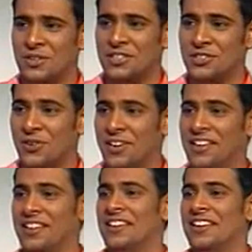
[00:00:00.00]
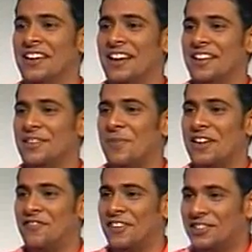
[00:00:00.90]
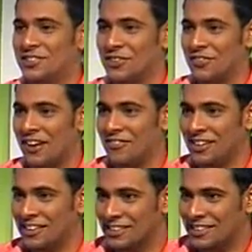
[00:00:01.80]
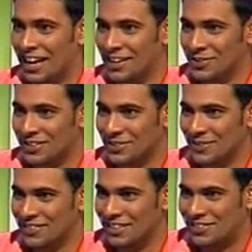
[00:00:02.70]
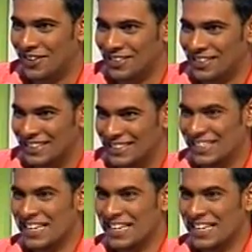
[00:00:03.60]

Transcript: enjoying the benefits of having a dad who has so many restaurants.